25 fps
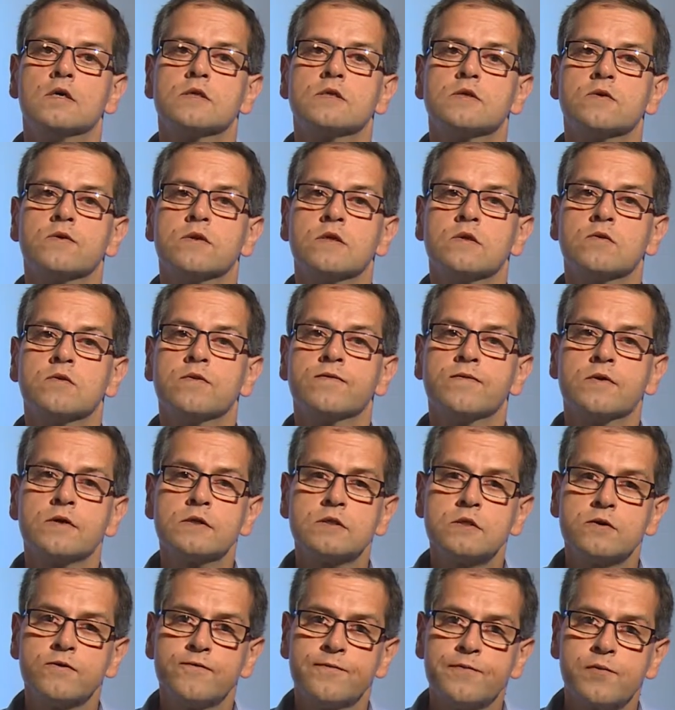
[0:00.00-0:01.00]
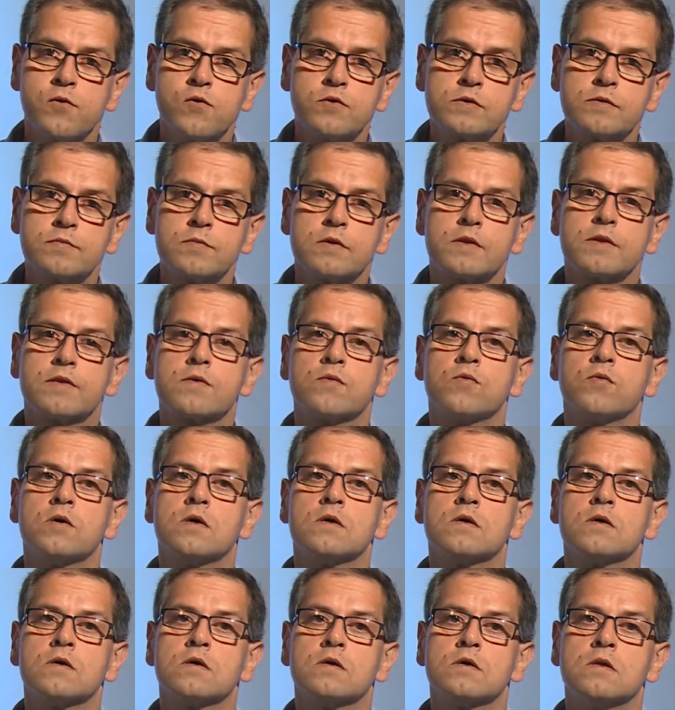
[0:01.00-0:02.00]
So the University of Portsmouth
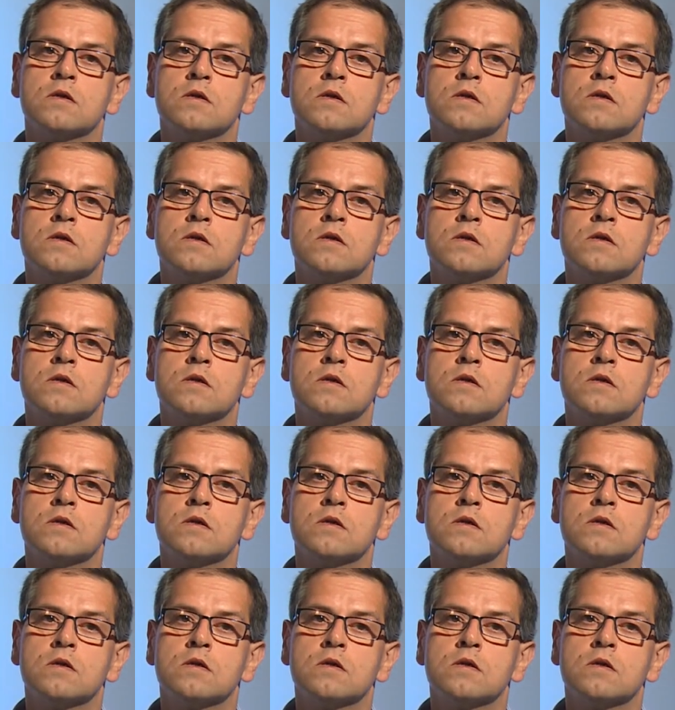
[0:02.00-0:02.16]
will